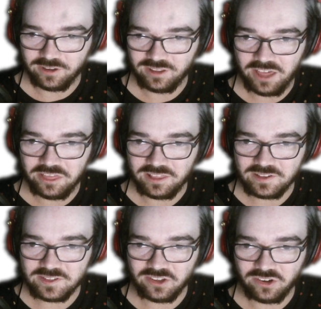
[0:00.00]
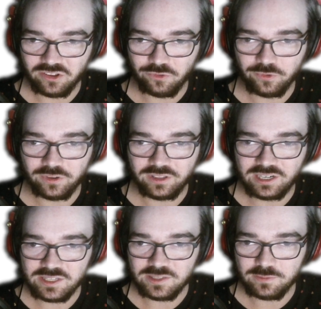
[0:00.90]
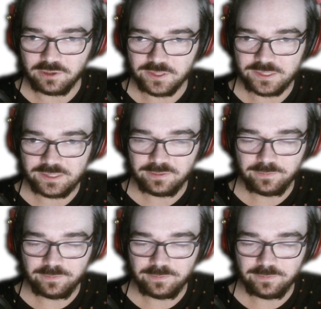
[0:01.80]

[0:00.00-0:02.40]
I think this is going to look really nice in person.